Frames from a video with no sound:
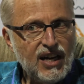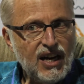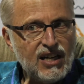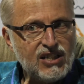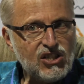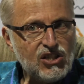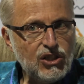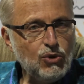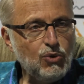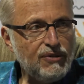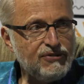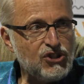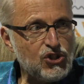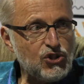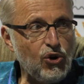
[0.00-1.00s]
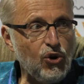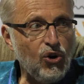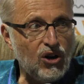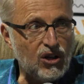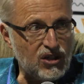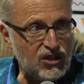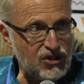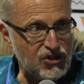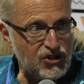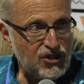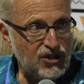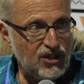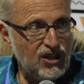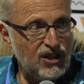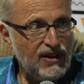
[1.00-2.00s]
a slew of songs,
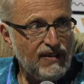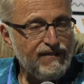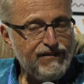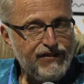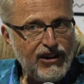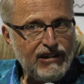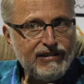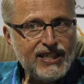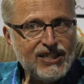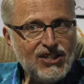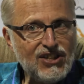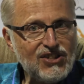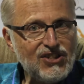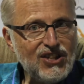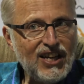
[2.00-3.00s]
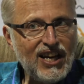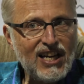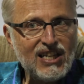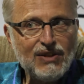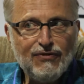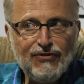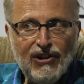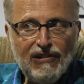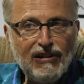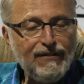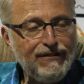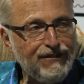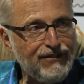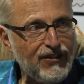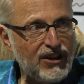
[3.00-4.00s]
very Disney-esque, very
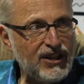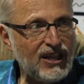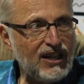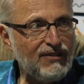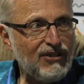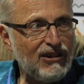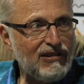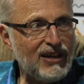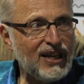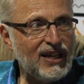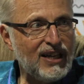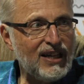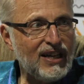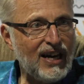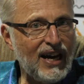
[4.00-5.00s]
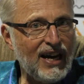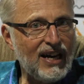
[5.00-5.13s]
funny, very